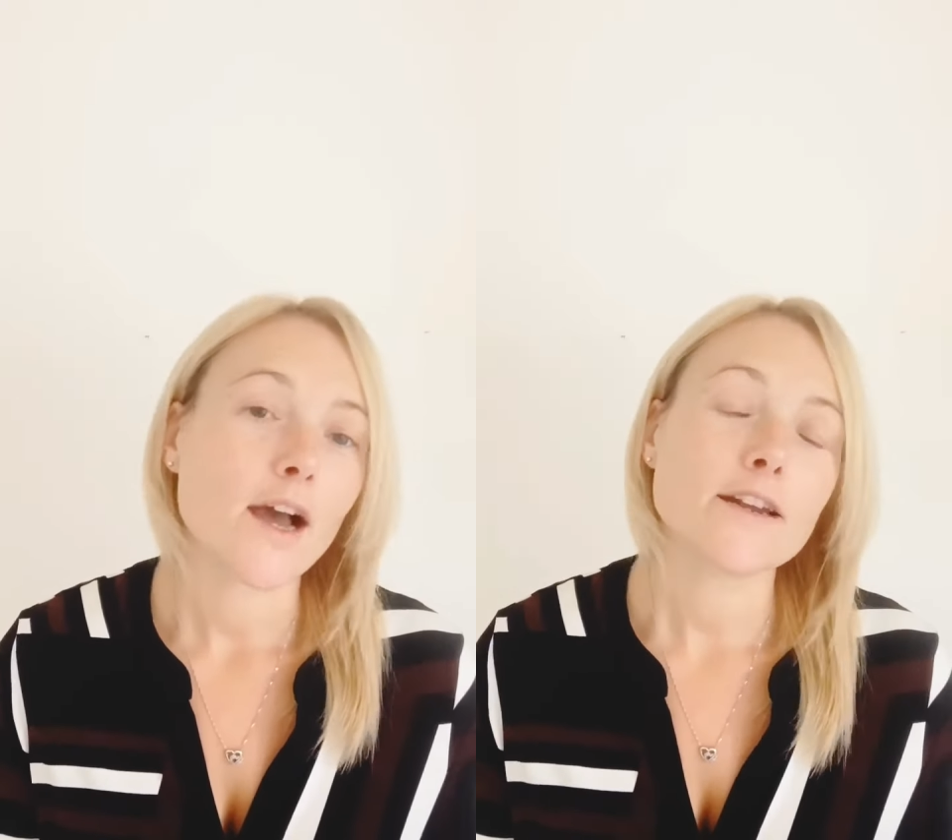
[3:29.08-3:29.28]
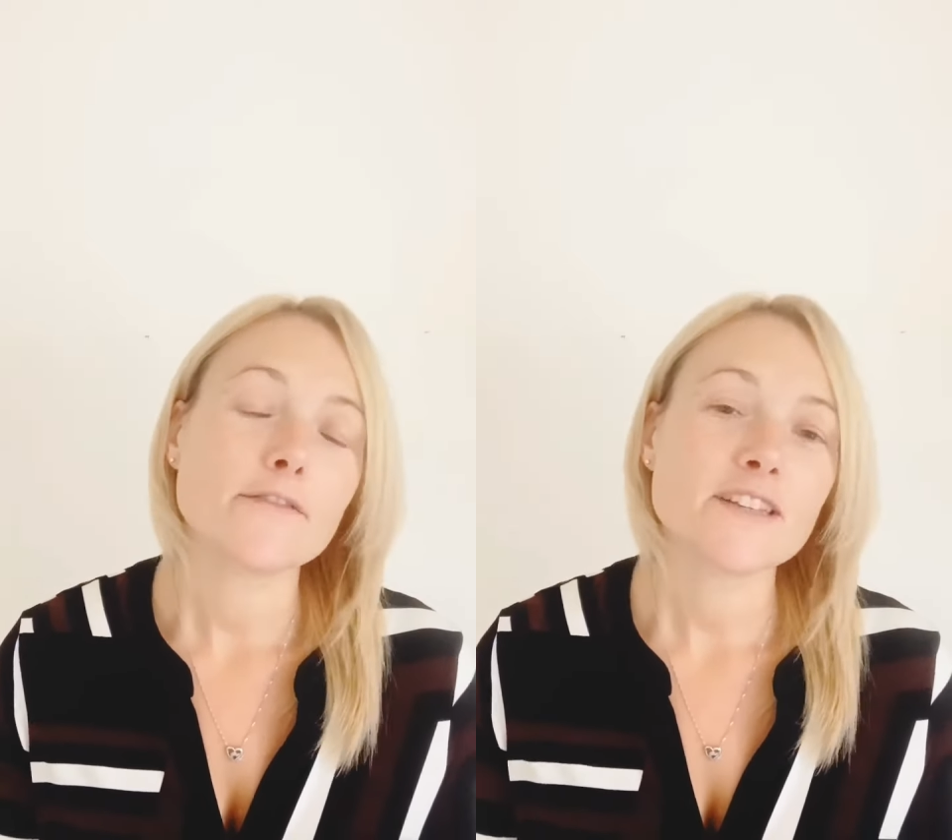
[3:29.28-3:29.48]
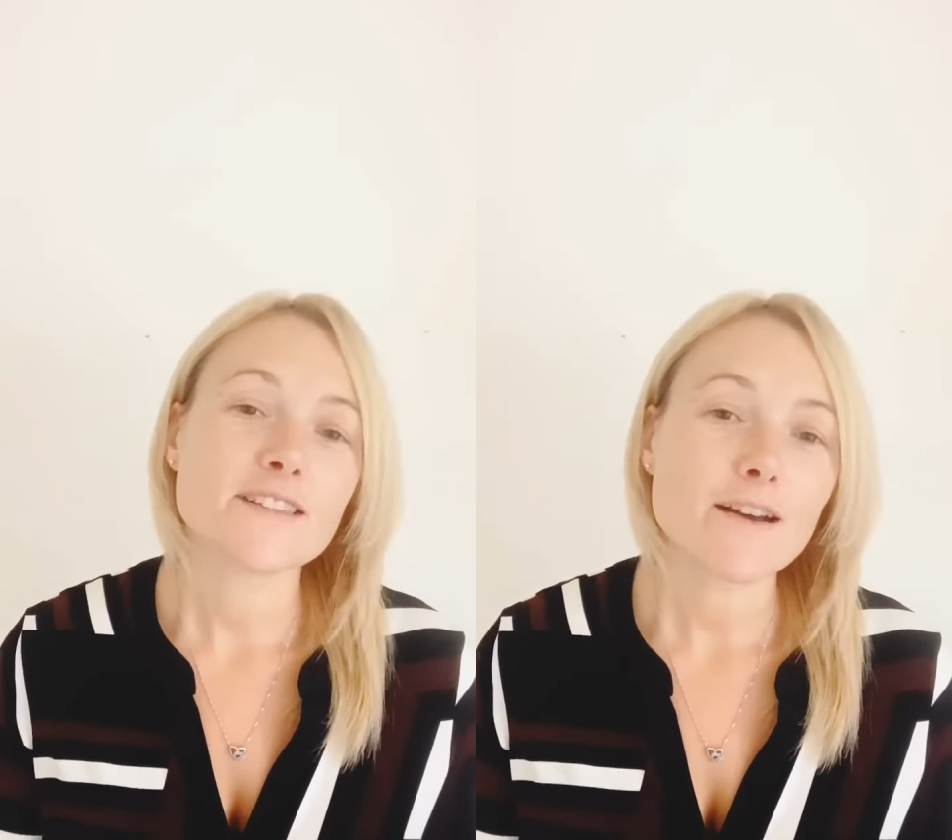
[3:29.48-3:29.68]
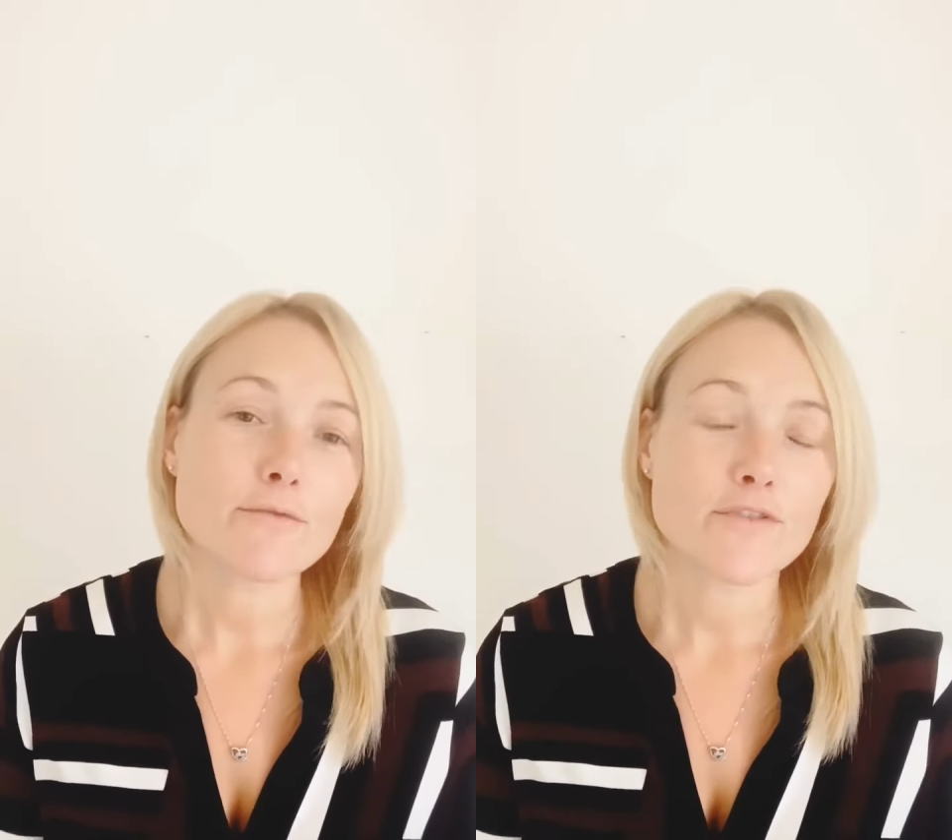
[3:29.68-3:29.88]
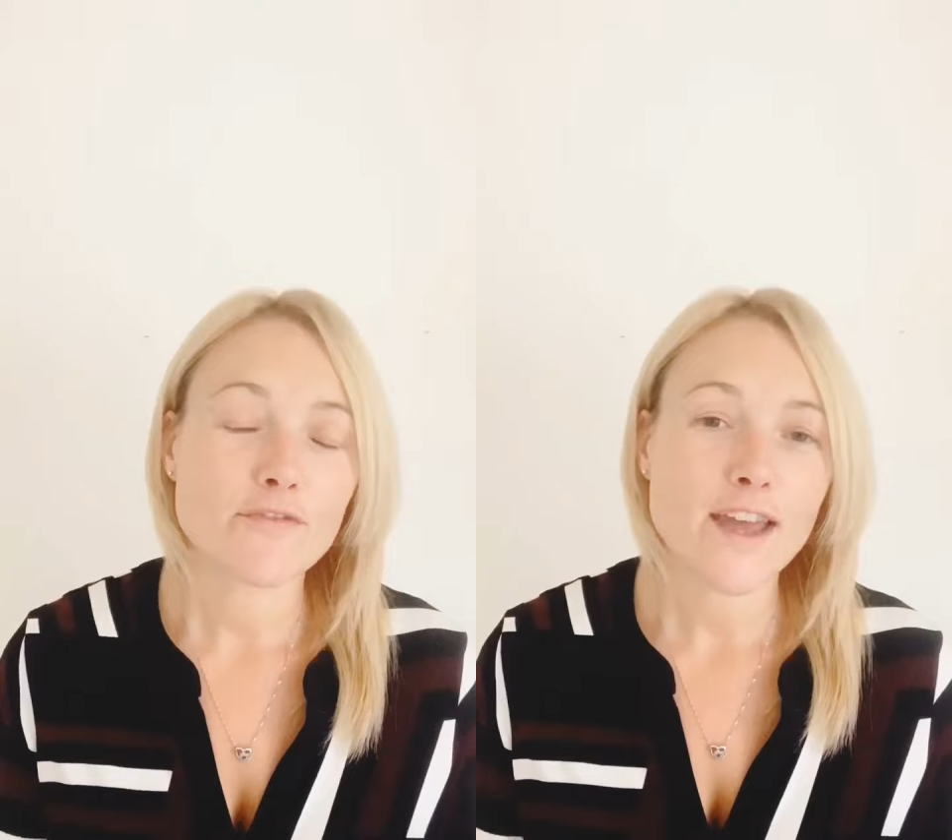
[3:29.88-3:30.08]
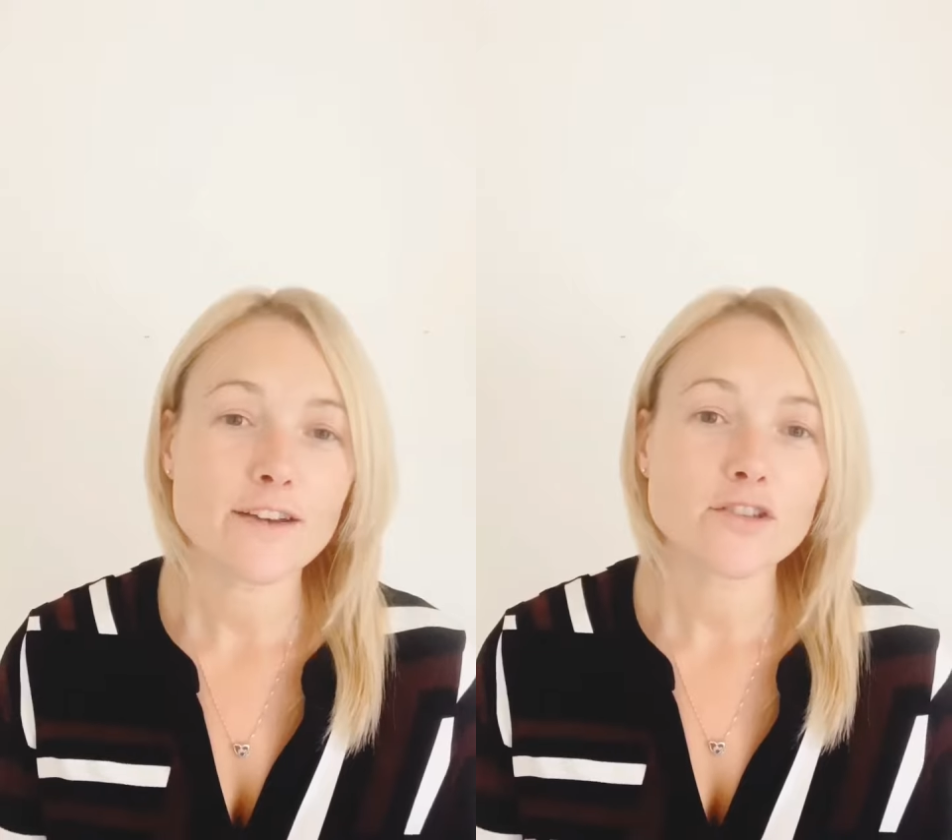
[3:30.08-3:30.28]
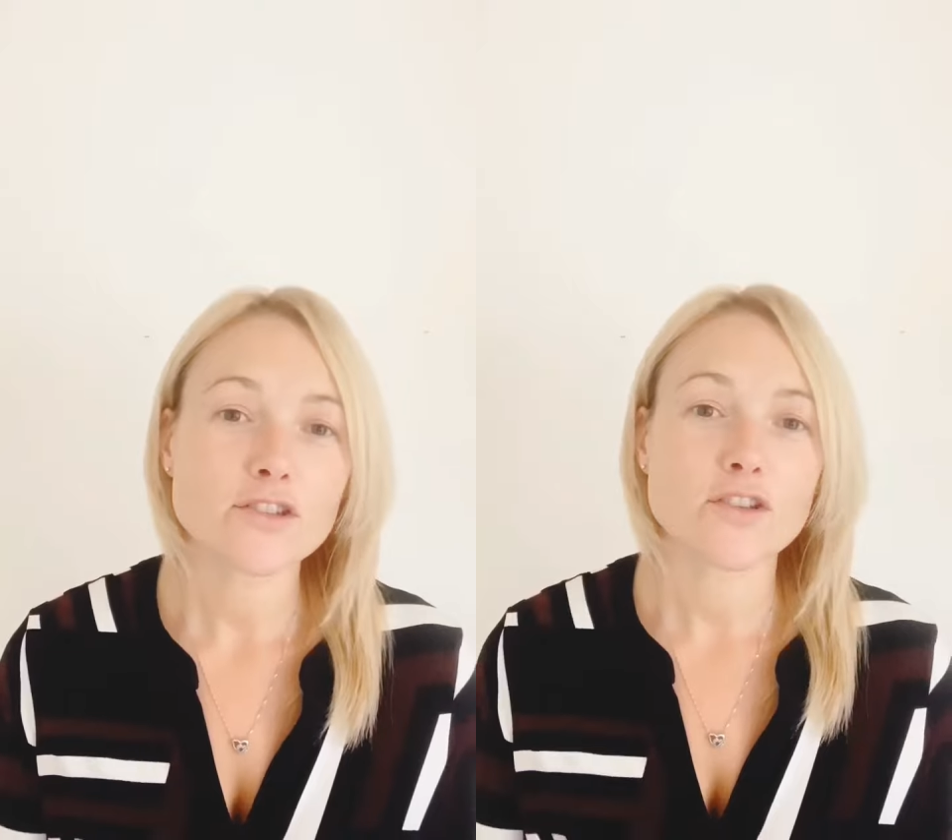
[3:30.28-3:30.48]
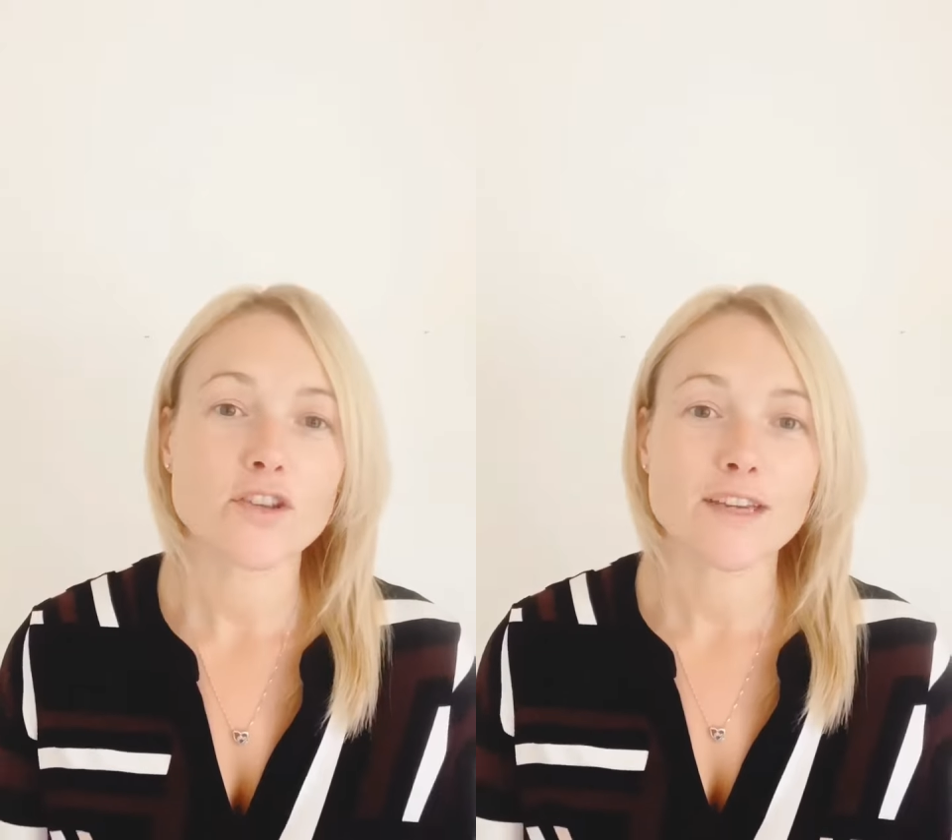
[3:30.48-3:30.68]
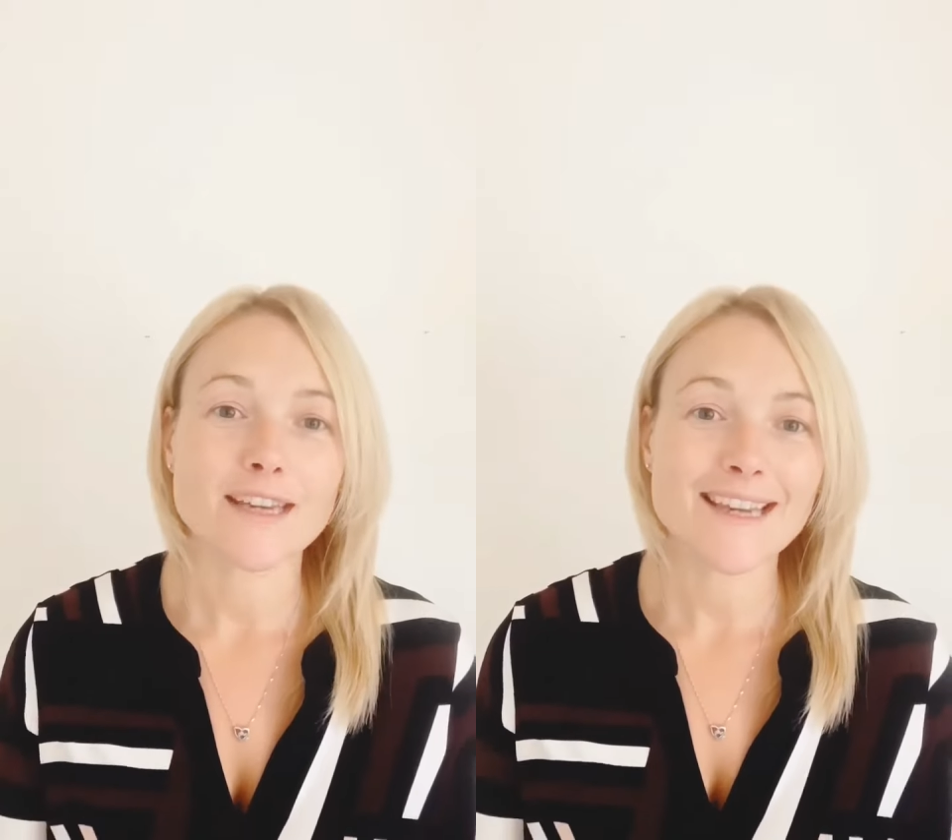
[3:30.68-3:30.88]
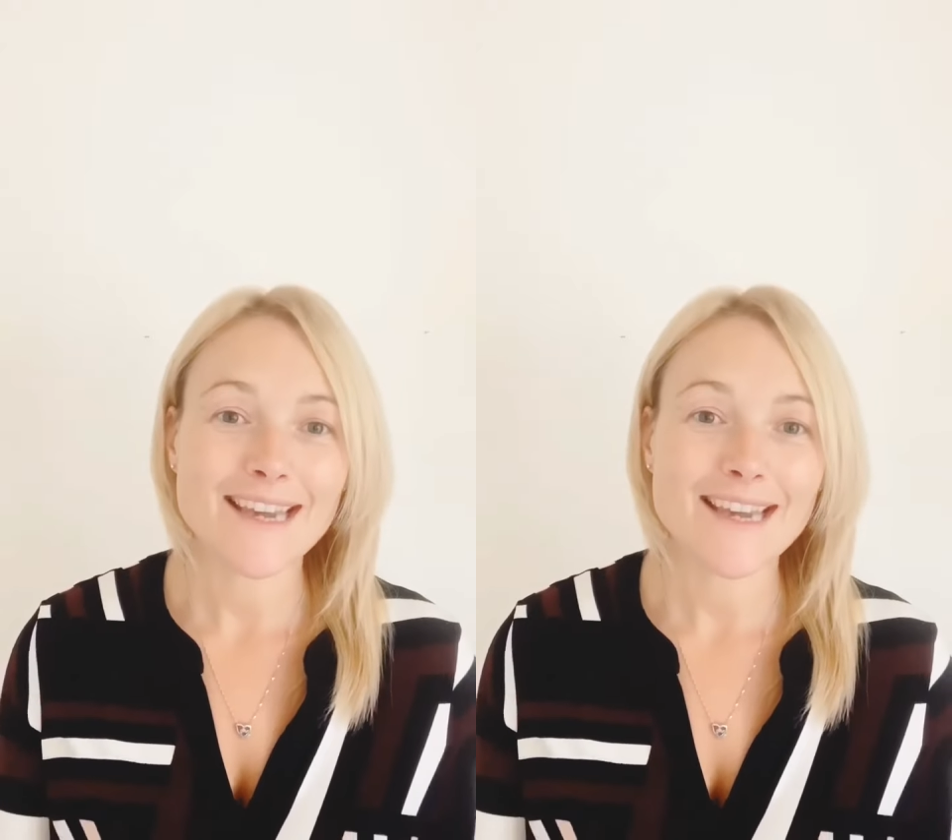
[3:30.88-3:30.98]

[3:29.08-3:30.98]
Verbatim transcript: And if it's that revenge that